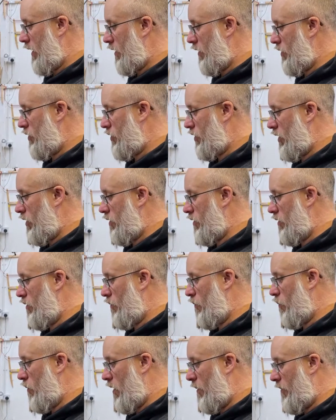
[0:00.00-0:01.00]
show
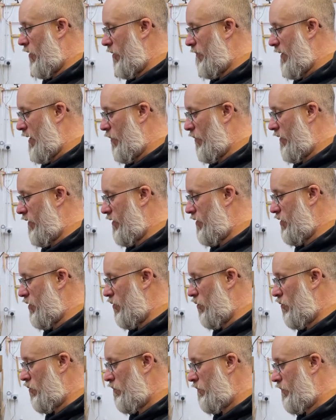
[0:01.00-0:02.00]
you what I'm on about with the
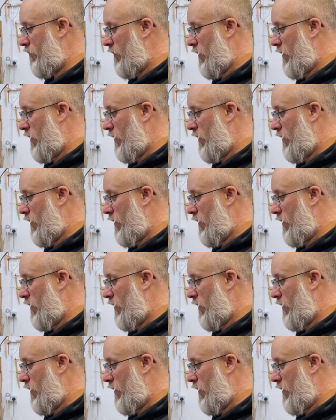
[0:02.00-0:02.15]
tool